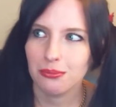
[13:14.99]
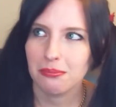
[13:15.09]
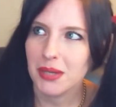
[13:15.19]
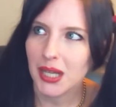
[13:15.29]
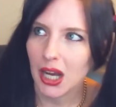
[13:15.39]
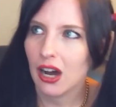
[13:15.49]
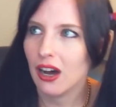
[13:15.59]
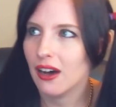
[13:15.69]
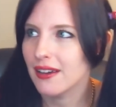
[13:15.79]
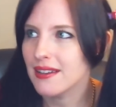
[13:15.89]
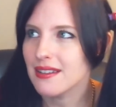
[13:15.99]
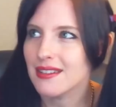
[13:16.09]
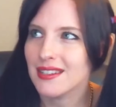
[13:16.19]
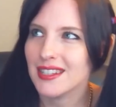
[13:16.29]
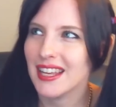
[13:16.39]

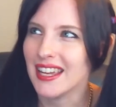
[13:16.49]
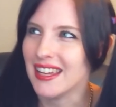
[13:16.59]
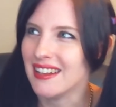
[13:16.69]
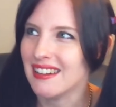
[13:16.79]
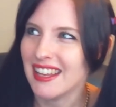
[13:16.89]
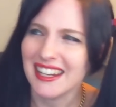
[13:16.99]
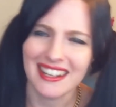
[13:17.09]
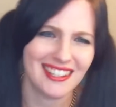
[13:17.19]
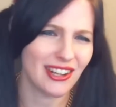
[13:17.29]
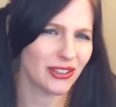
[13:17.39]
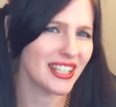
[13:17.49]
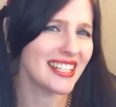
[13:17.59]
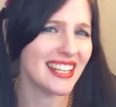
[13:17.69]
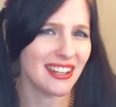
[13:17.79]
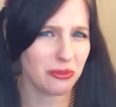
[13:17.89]
because they necessarily
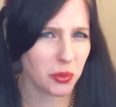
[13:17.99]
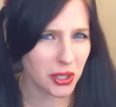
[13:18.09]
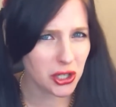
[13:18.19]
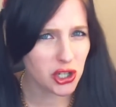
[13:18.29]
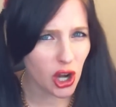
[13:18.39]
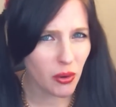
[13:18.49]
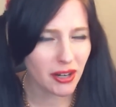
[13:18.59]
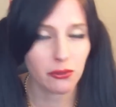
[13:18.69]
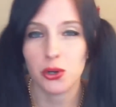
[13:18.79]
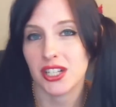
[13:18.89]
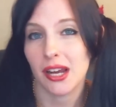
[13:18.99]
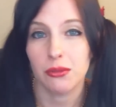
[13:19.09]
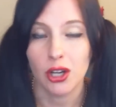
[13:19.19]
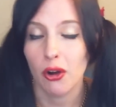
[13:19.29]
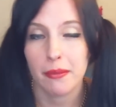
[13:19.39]
didn't want to show it. Of course, I
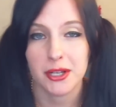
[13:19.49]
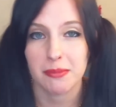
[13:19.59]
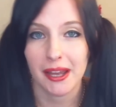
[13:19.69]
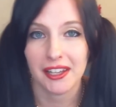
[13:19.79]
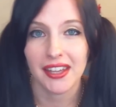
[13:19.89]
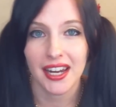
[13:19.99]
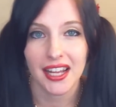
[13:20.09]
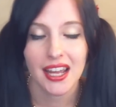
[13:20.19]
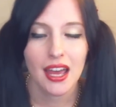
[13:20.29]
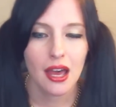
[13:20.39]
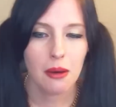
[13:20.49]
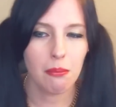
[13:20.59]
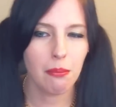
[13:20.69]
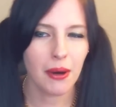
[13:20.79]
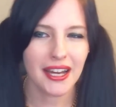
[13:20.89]
don't know, I'm just speculating,
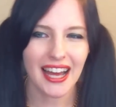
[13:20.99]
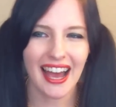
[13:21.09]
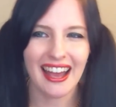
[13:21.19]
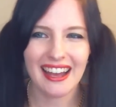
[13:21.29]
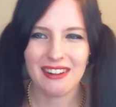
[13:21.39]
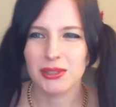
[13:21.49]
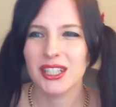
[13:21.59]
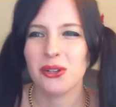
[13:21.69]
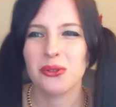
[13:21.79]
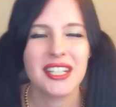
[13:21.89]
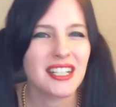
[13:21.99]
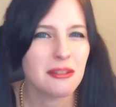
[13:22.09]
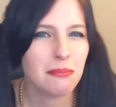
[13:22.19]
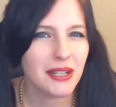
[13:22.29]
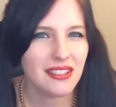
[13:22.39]
but I really don't think it's
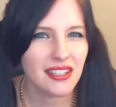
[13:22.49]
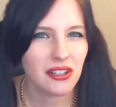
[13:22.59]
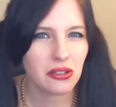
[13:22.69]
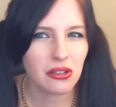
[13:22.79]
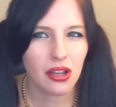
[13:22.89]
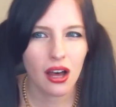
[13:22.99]
a big deal.